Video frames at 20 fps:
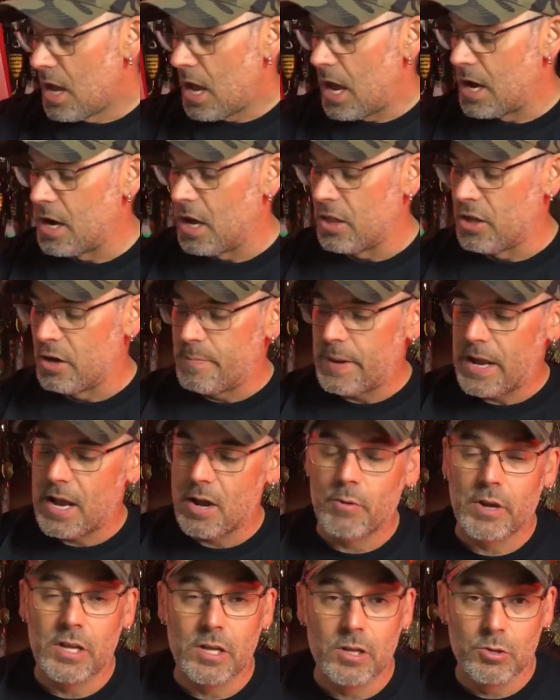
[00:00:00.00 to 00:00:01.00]
Another
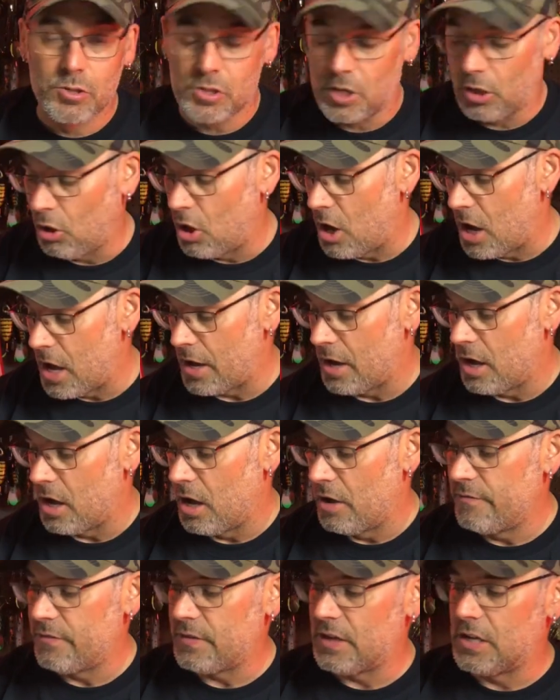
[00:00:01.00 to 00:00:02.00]
bait we use a lot
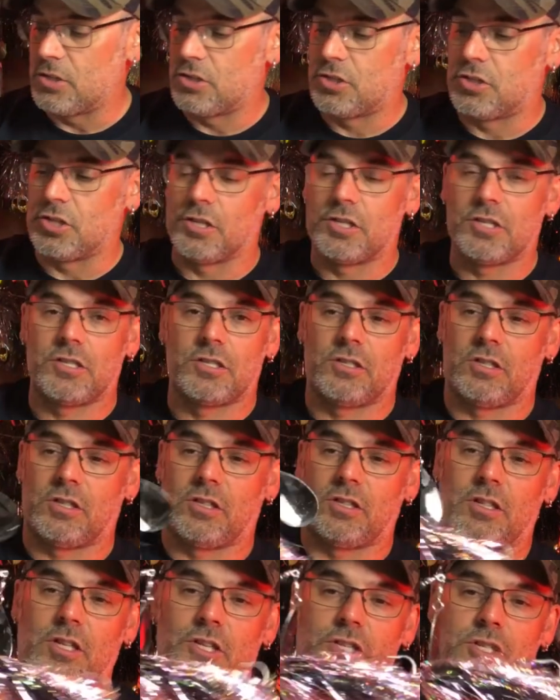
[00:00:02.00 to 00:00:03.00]
of is just
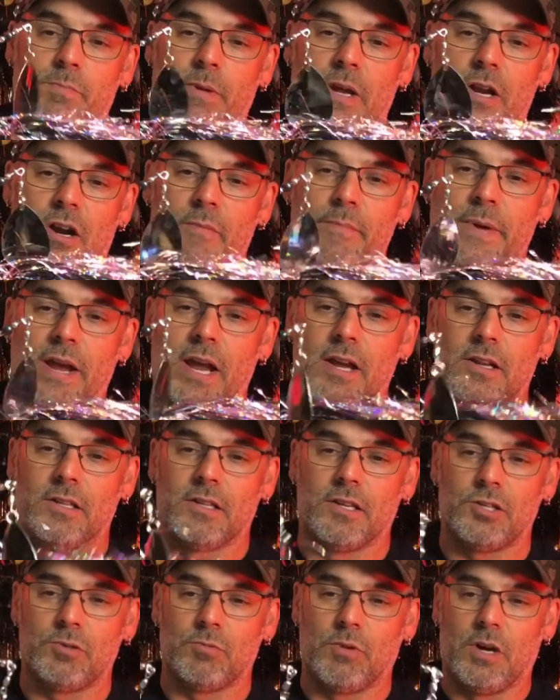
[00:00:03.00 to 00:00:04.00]
the spinner bait.
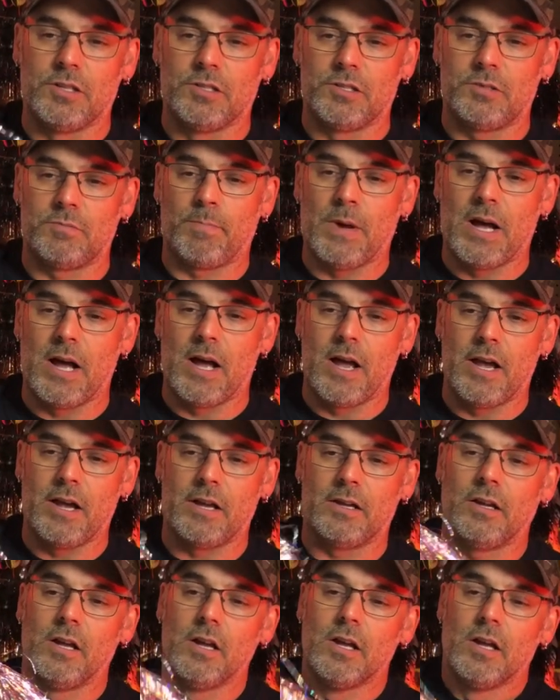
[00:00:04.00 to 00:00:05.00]
This one's
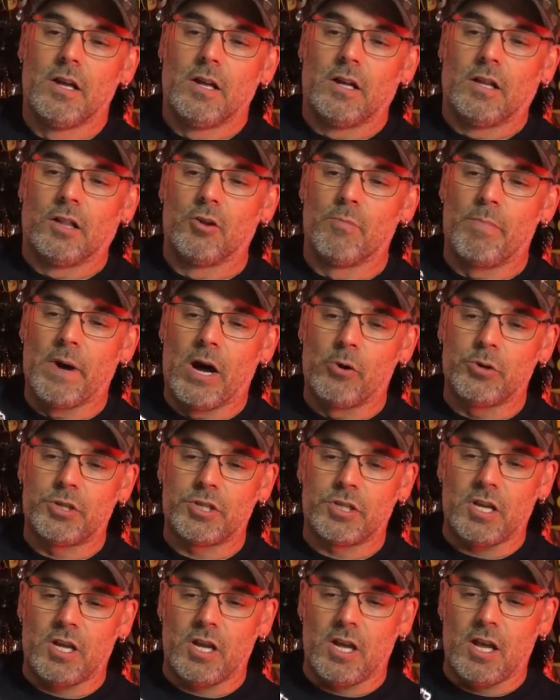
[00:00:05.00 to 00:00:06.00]
by
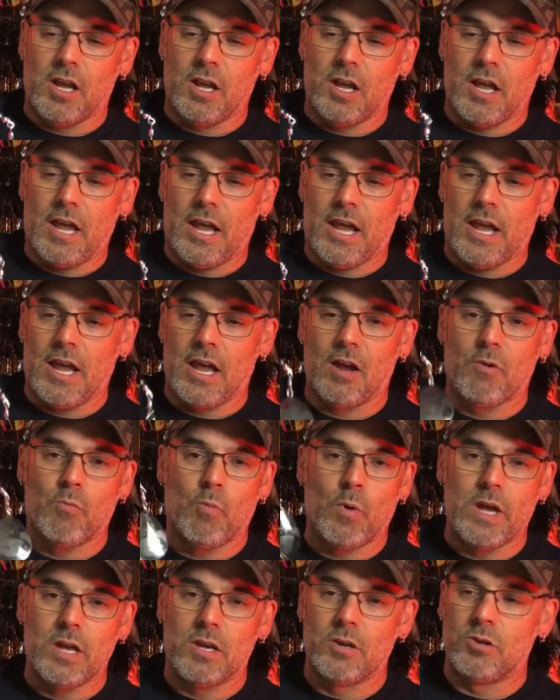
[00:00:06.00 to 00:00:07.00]
Lubowski,
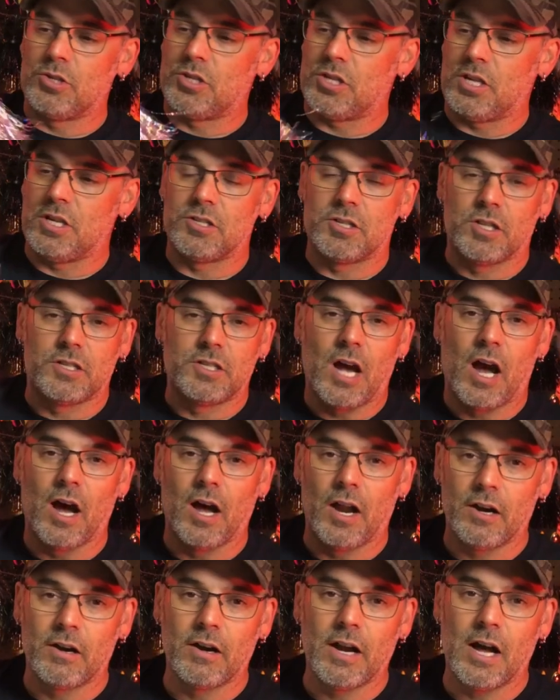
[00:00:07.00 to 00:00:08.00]
and we use these a
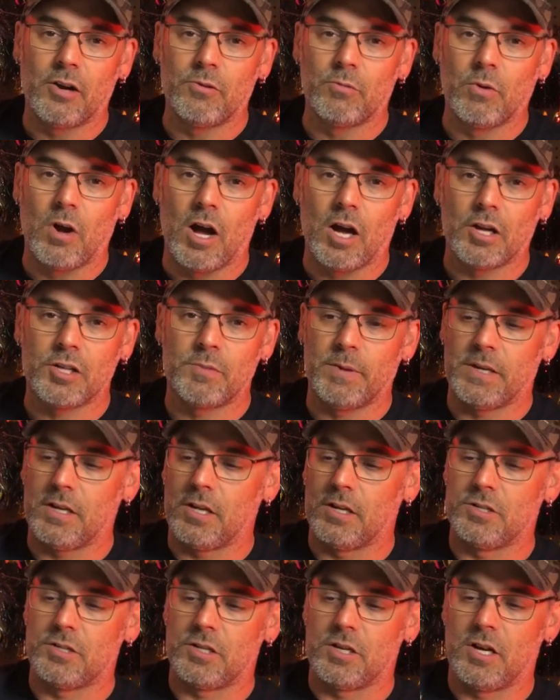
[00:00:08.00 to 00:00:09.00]
ton around rocks
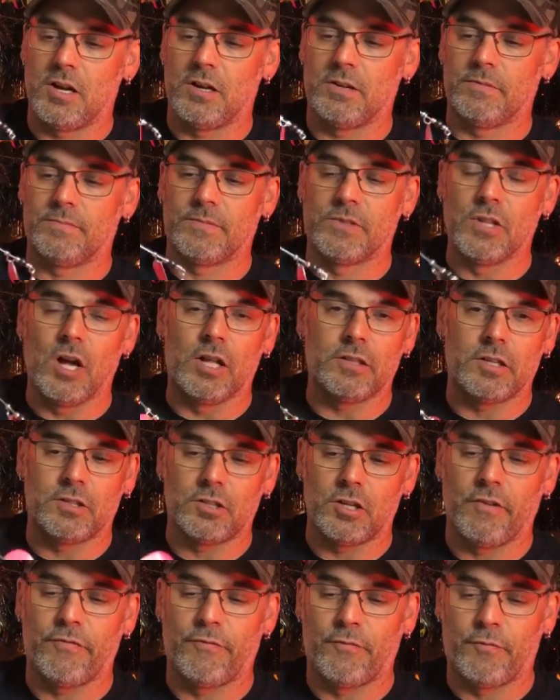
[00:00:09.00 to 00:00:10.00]
because they're not
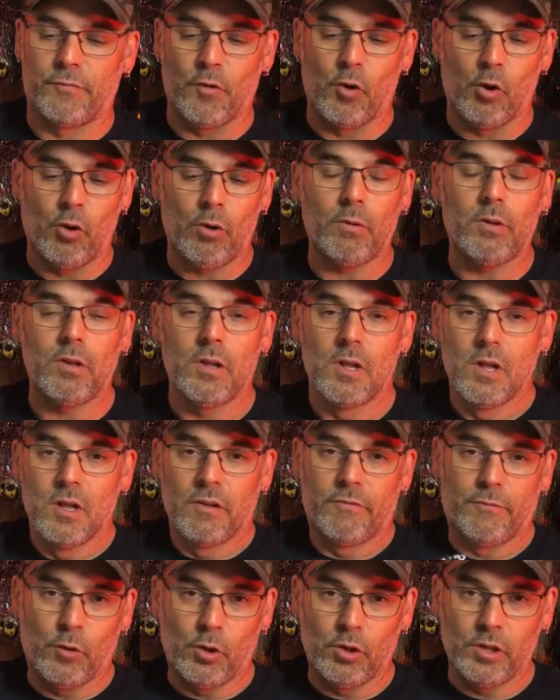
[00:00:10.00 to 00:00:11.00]
that they're
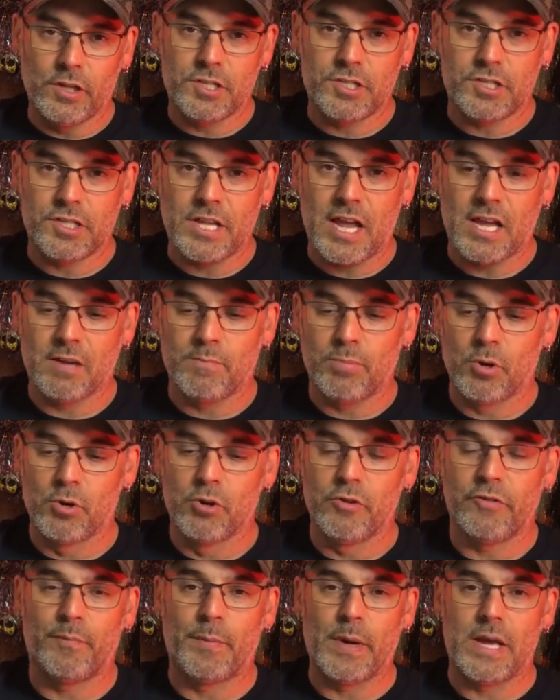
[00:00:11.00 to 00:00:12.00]
fully snag
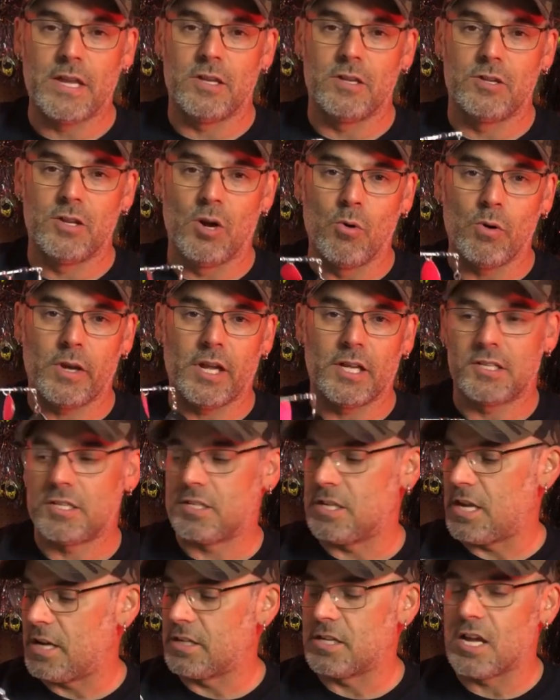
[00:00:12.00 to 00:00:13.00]
proof, but you don't get
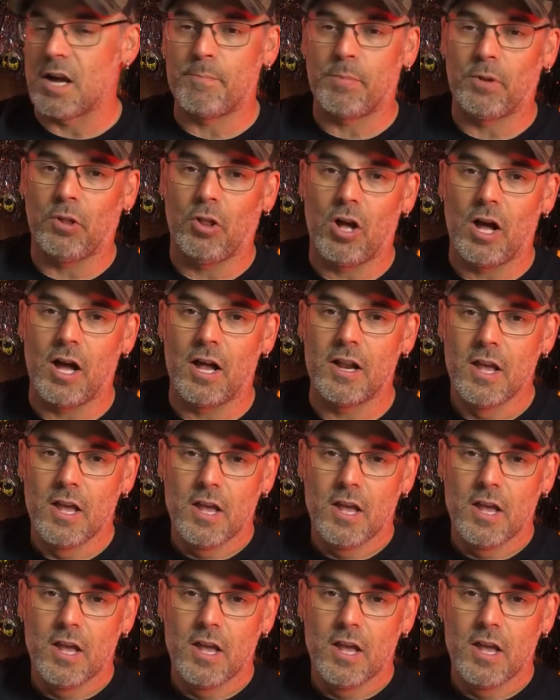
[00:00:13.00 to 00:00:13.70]
snagged up a lot.